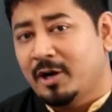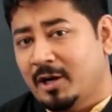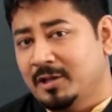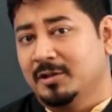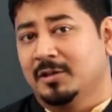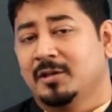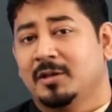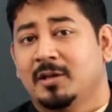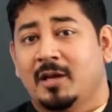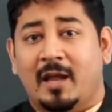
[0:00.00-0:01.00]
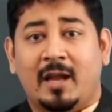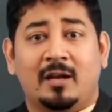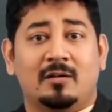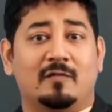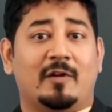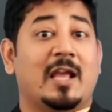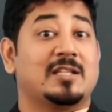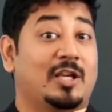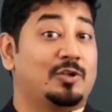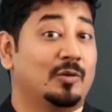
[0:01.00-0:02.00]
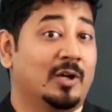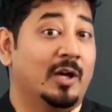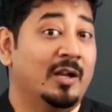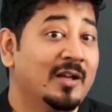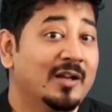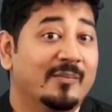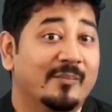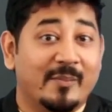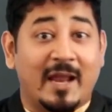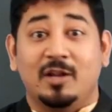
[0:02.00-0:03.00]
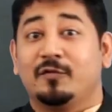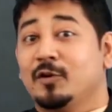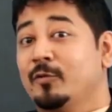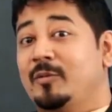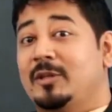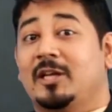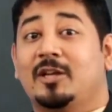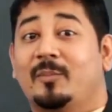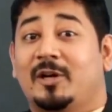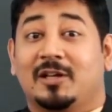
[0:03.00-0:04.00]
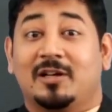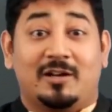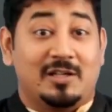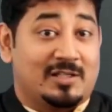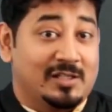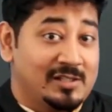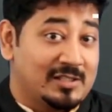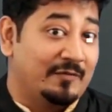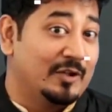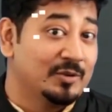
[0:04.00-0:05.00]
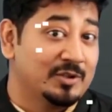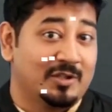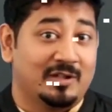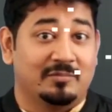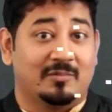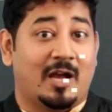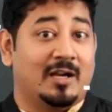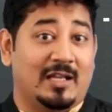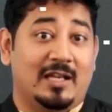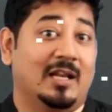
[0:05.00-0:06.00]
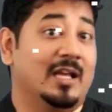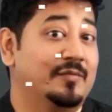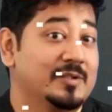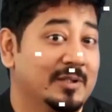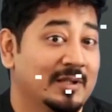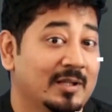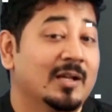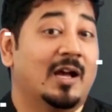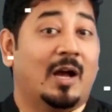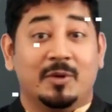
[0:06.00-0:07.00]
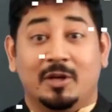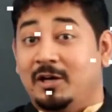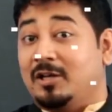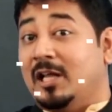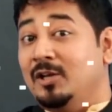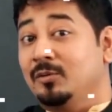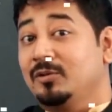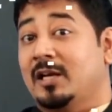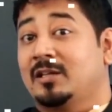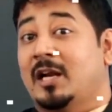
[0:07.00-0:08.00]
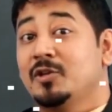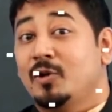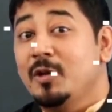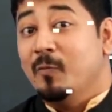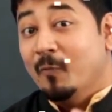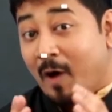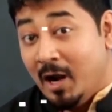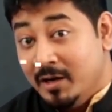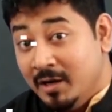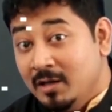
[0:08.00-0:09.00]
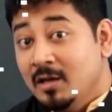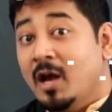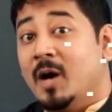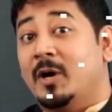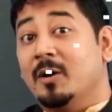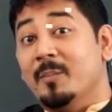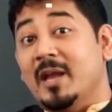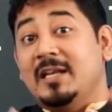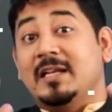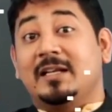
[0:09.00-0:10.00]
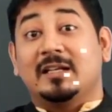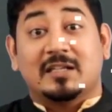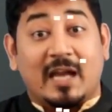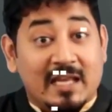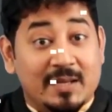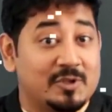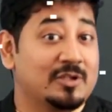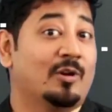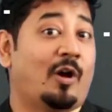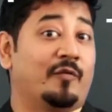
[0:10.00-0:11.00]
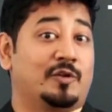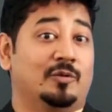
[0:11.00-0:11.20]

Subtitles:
or another. And when I say sugar, many of you would be thinking about the crystals that we use in our daily lives. I'm here to tell you that that is only one among many types of